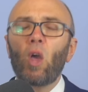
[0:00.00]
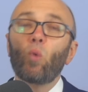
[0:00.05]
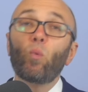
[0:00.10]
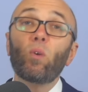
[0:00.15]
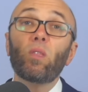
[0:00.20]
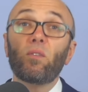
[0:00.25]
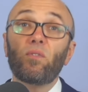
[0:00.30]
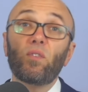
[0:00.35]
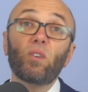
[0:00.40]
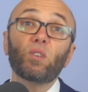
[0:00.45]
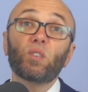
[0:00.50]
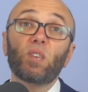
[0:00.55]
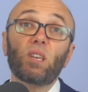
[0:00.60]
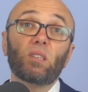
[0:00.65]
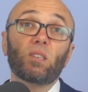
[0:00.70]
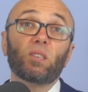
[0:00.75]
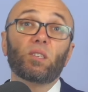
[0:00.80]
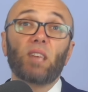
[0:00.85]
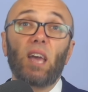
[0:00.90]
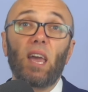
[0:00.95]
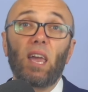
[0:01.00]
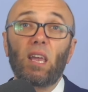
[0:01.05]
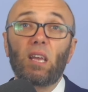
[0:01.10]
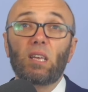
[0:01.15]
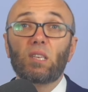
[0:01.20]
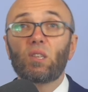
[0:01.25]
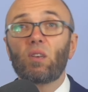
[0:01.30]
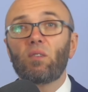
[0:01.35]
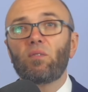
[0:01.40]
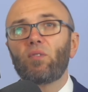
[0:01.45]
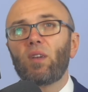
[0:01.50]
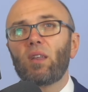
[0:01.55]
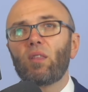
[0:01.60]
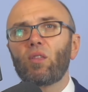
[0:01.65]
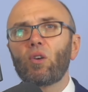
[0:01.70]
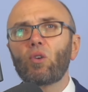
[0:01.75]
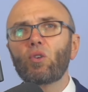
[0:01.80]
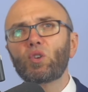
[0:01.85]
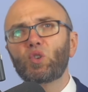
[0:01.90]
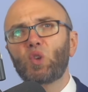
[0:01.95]
Well, the first thing to say is that for
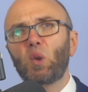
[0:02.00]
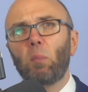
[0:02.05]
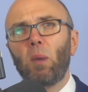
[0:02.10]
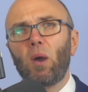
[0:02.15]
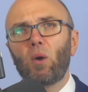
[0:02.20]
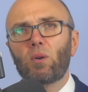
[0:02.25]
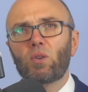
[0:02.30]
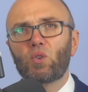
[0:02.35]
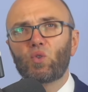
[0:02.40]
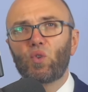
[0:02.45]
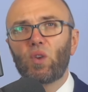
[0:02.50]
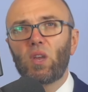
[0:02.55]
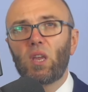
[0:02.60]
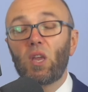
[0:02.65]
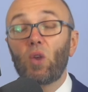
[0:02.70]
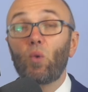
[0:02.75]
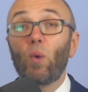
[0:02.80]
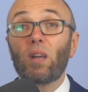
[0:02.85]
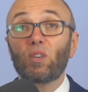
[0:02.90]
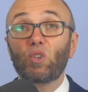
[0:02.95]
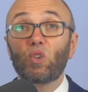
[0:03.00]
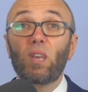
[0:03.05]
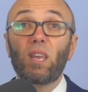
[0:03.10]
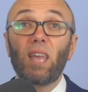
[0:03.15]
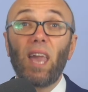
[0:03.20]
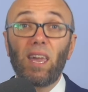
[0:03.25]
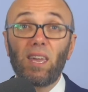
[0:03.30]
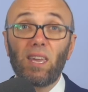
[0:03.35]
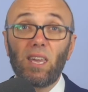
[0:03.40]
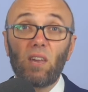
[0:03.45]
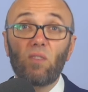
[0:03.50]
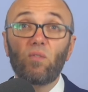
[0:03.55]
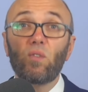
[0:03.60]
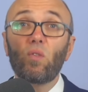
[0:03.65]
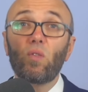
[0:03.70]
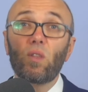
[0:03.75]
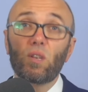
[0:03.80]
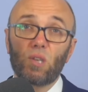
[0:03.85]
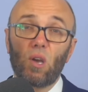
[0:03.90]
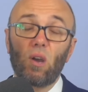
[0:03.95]
anthology poetry you actually get
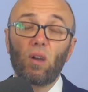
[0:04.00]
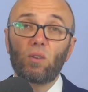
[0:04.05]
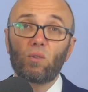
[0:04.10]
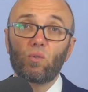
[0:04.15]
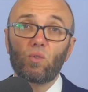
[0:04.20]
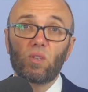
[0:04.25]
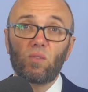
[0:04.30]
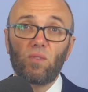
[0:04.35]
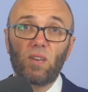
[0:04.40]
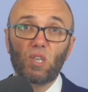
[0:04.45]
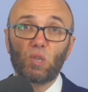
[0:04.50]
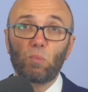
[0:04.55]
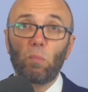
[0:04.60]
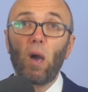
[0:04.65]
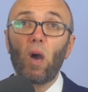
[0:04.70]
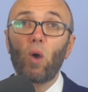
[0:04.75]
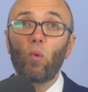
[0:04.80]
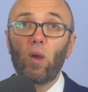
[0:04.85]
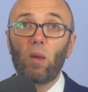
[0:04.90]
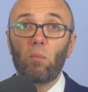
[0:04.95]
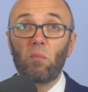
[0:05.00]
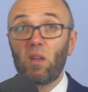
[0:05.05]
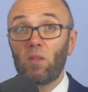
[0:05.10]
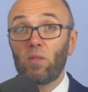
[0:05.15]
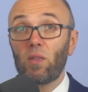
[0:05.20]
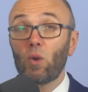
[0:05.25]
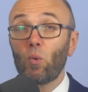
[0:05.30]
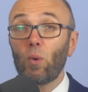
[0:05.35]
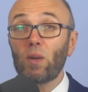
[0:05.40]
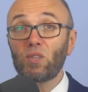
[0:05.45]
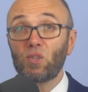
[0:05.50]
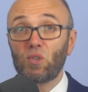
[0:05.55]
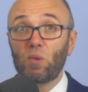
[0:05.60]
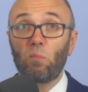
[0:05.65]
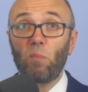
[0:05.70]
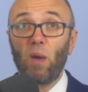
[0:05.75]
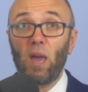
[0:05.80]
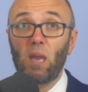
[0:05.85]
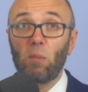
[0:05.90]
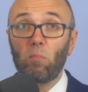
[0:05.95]
given the titles of each poem in the
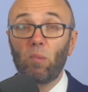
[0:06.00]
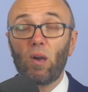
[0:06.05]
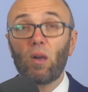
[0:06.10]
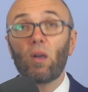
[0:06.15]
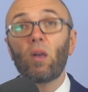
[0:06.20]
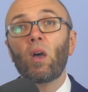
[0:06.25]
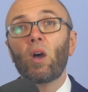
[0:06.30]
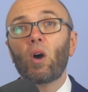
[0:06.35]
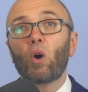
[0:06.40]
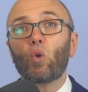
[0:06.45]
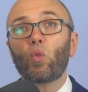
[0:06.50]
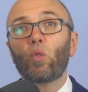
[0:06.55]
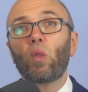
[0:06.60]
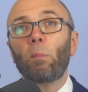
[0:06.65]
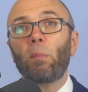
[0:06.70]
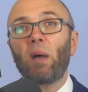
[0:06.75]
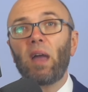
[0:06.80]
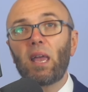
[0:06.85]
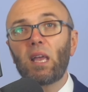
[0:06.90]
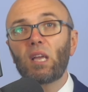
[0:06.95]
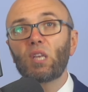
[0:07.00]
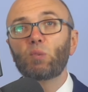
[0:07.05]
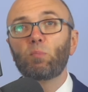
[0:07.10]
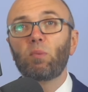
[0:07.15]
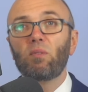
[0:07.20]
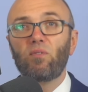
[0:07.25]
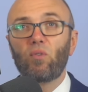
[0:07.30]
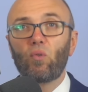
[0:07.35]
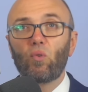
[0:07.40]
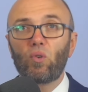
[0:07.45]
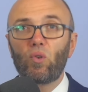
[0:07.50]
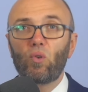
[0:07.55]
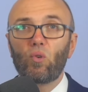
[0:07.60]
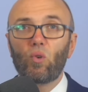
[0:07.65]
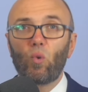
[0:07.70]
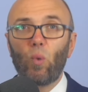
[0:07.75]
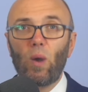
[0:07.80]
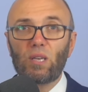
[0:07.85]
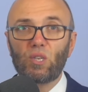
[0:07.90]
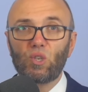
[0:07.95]
question paper on the page before your
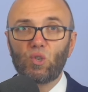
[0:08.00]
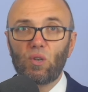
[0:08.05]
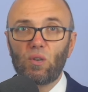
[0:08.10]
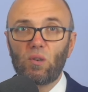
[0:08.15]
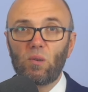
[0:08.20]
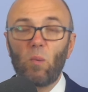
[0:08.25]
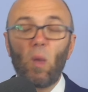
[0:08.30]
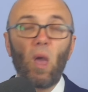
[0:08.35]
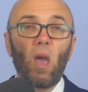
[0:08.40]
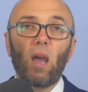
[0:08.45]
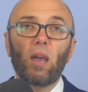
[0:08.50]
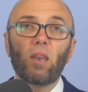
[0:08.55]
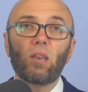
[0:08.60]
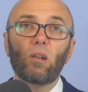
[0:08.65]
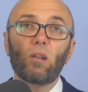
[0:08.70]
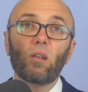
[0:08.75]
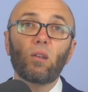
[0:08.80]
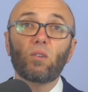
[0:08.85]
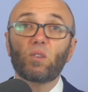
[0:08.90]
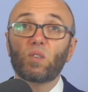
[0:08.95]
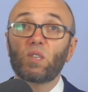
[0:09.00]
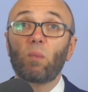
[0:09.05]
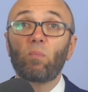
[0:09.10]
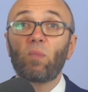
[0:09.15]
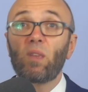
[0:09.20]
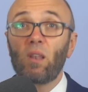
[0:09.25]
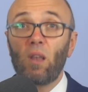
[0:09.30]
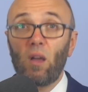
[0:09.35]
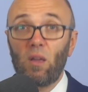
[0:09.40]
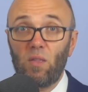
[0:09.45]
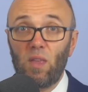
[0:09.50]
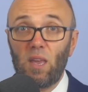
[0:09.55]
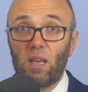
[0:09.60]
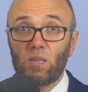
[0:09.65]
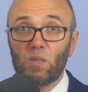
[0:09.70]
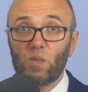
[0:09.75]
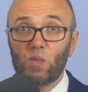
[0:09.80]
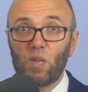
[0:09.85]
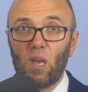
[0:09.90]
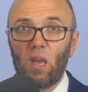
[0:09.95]
question, and it'll look something like
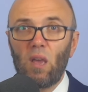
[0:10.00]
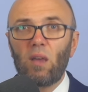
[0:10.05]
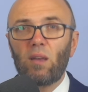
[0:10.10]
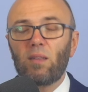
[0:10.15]
this.